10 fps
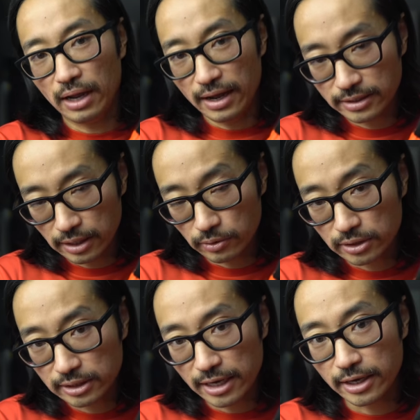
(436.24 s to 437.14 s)
But as I
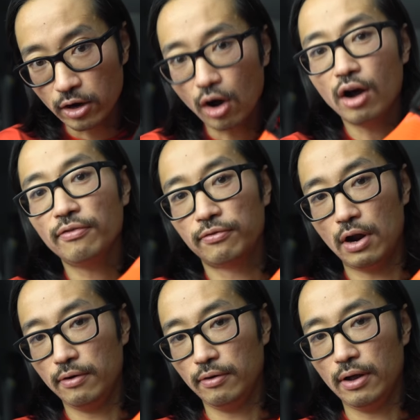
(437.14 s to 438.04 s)
was taking
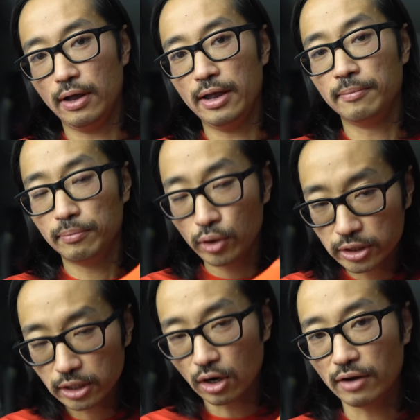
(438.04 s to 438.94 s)
off and
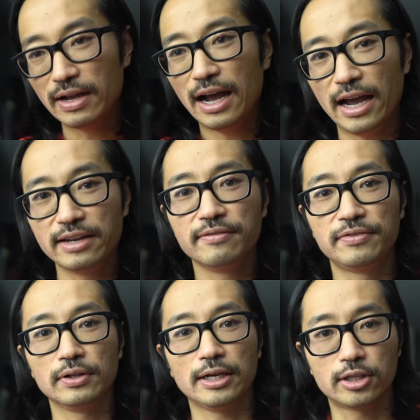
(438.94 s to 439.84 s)
pushing off, I
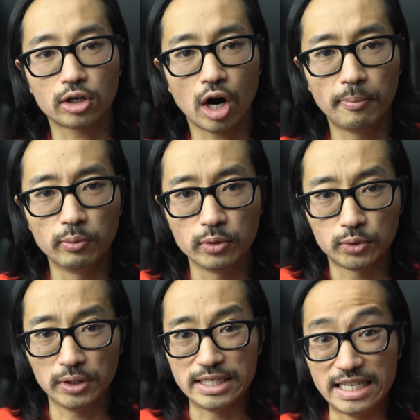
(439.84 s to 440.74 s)
didn't feel like the carbon
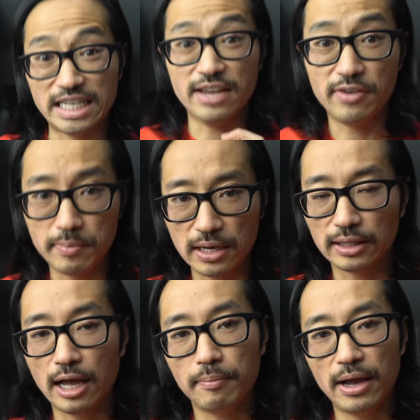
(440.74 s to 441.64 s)
was really giving me a
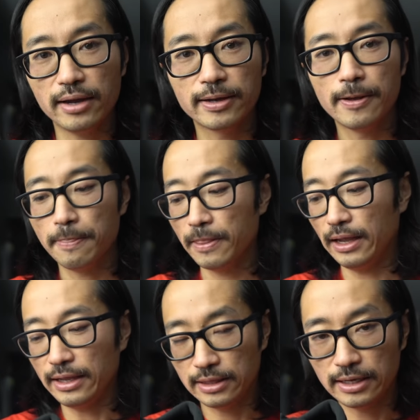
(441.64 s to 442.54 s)
lot back.
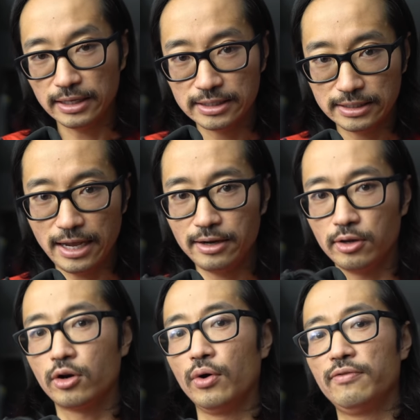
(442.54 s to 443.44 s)
I think instead
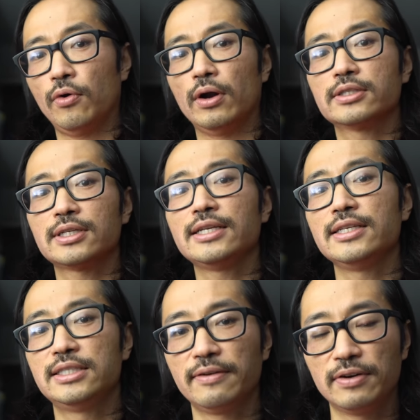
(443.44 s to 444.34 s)
they're going for a
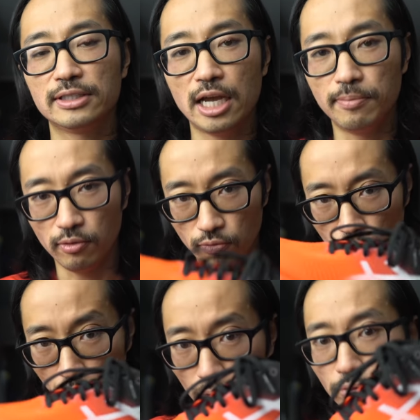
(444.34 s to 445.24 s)
slightly different type
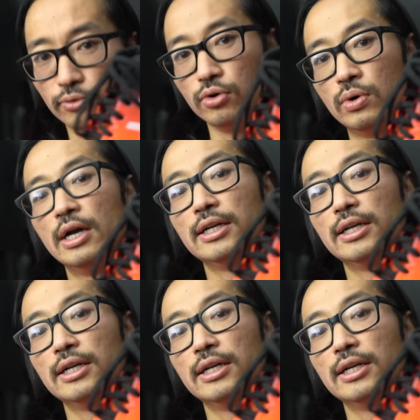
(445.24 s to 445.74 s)
of roll through